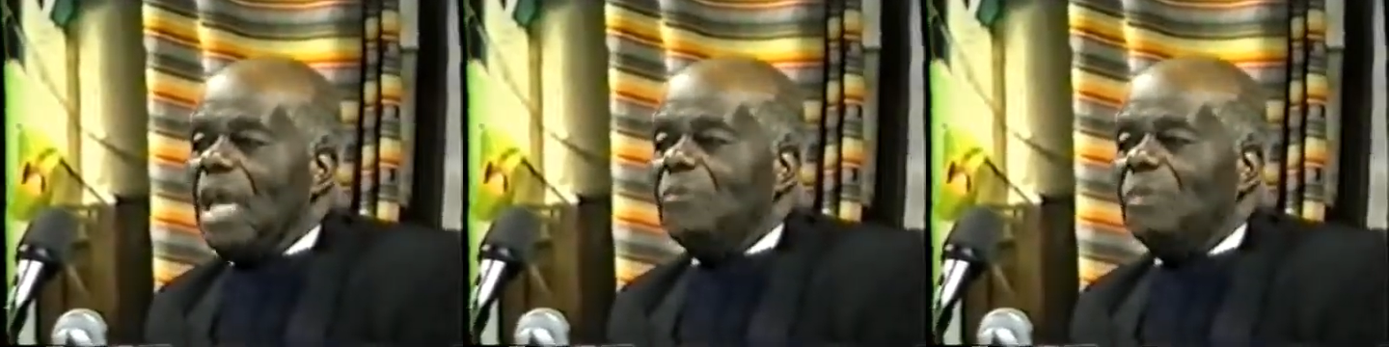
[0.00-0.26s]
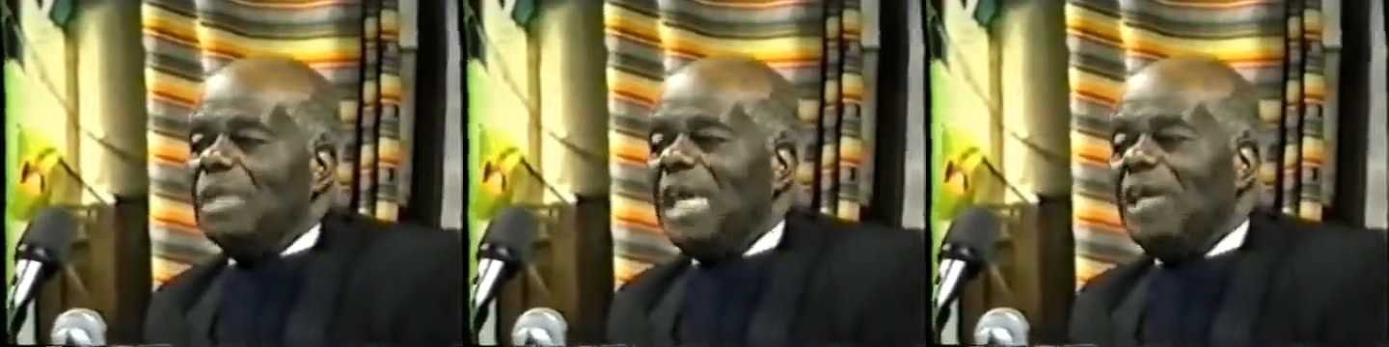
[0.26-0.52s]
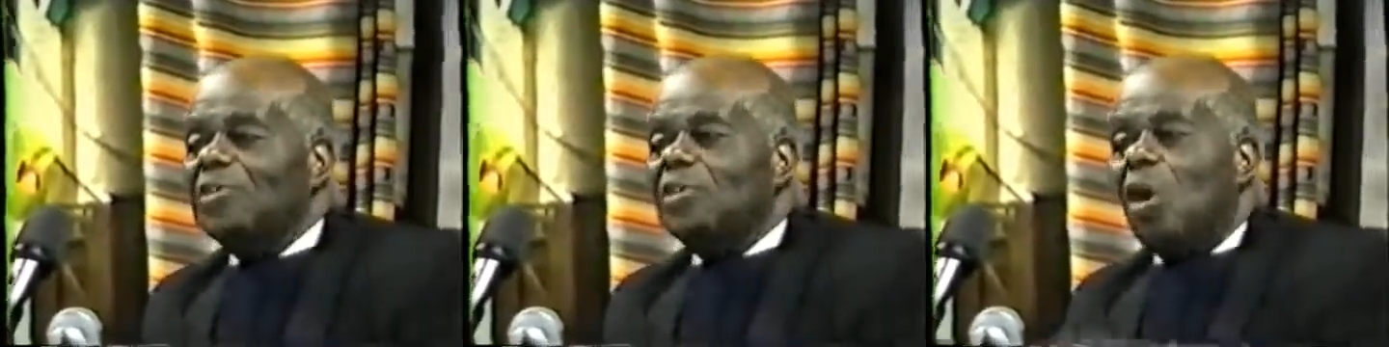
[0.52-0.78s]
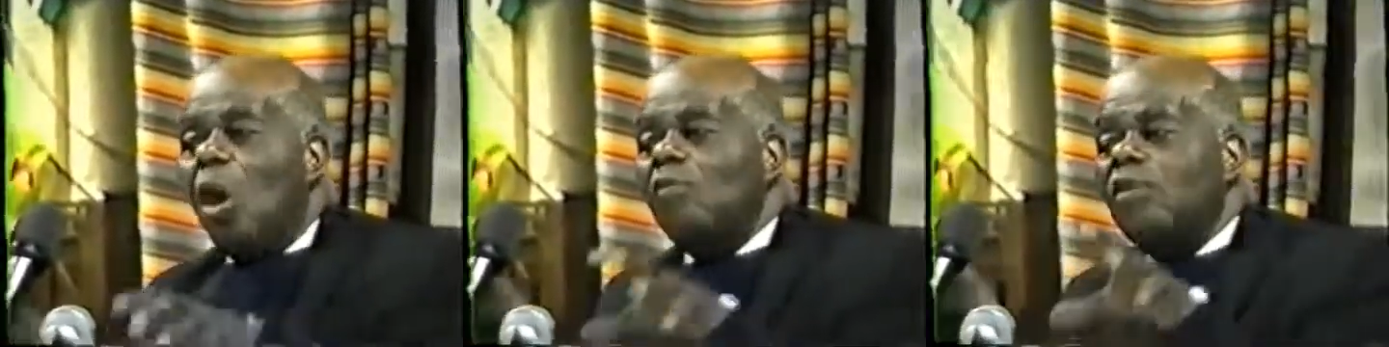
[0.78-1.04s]
and began
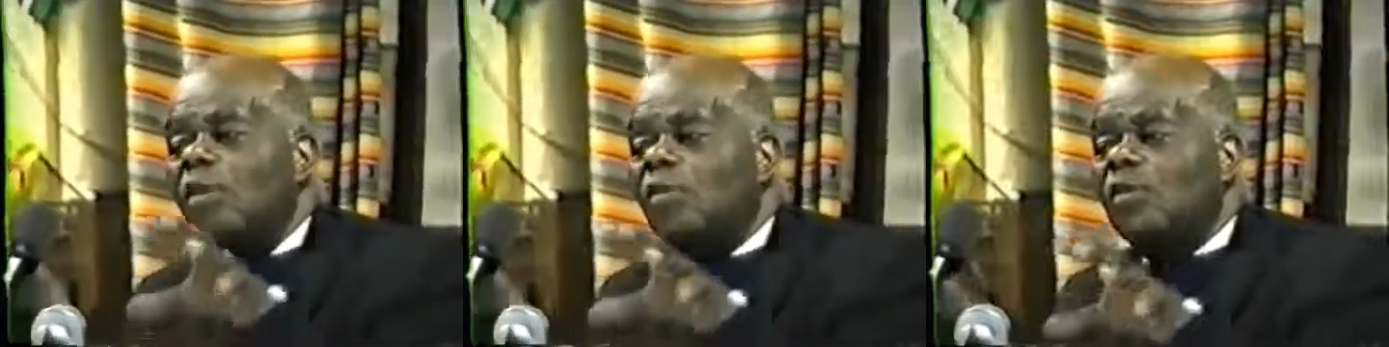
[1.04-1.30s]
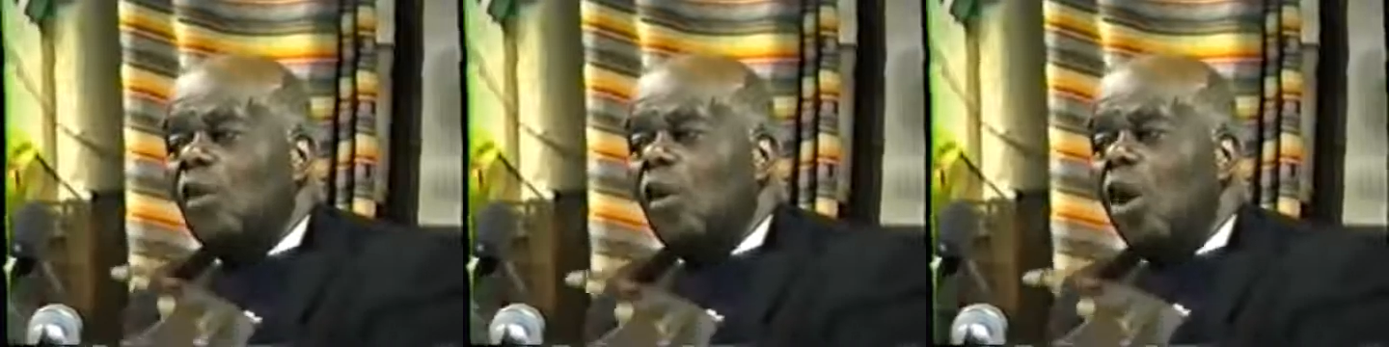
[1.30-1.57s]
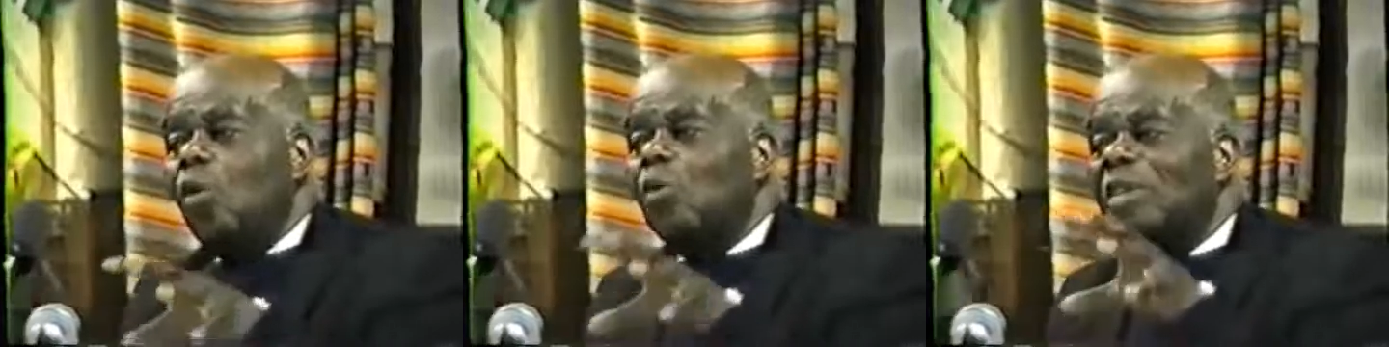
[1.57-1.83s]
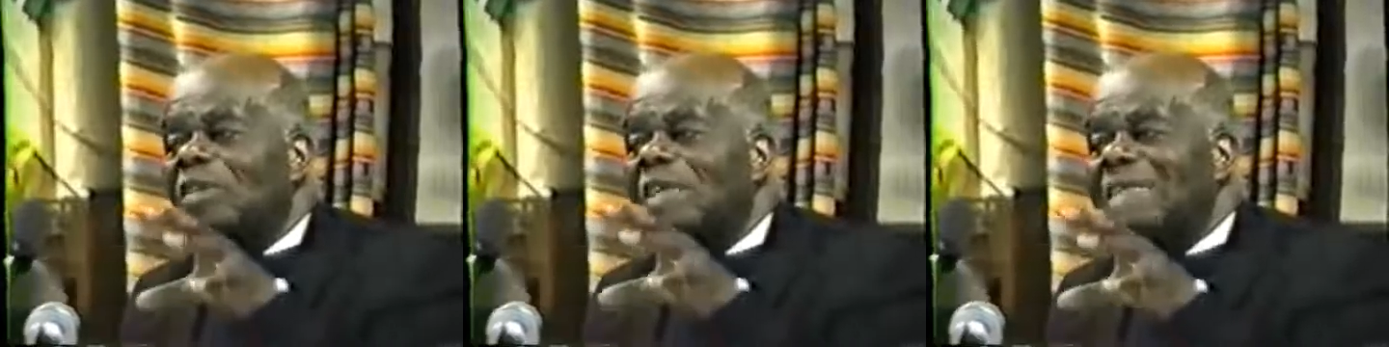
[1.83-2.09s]
to overflow
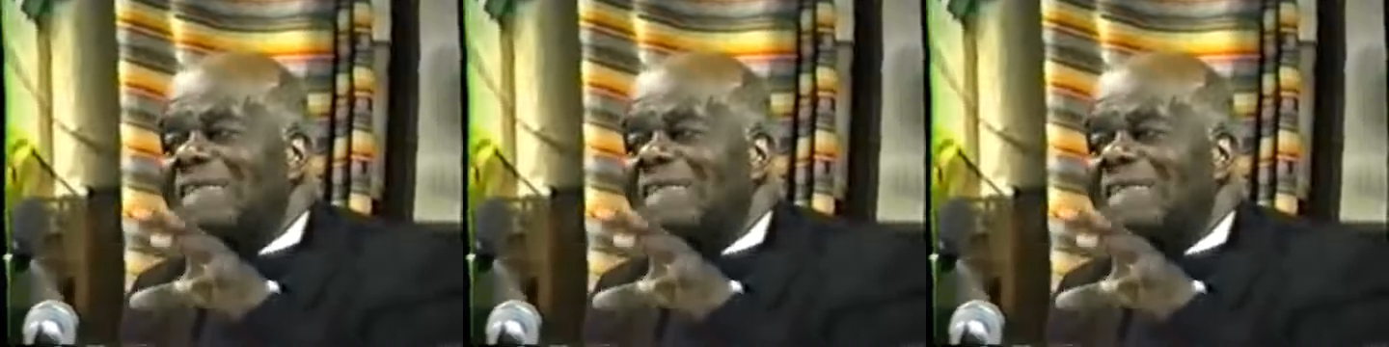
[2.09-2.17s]
with